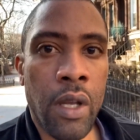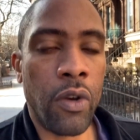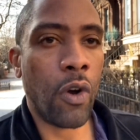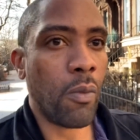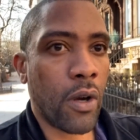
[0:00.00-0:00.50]

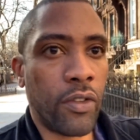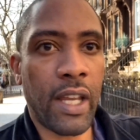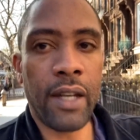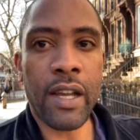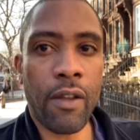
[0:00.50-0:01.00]
No more this
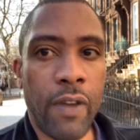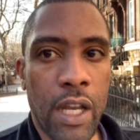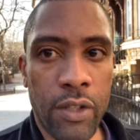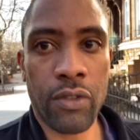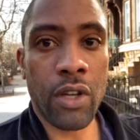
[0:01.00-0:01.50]

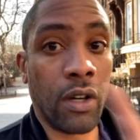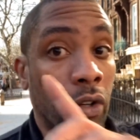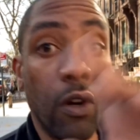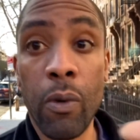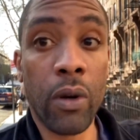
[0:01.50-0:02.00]
anti-fascist talk.
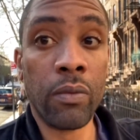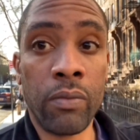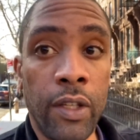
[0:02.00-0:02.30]
No more.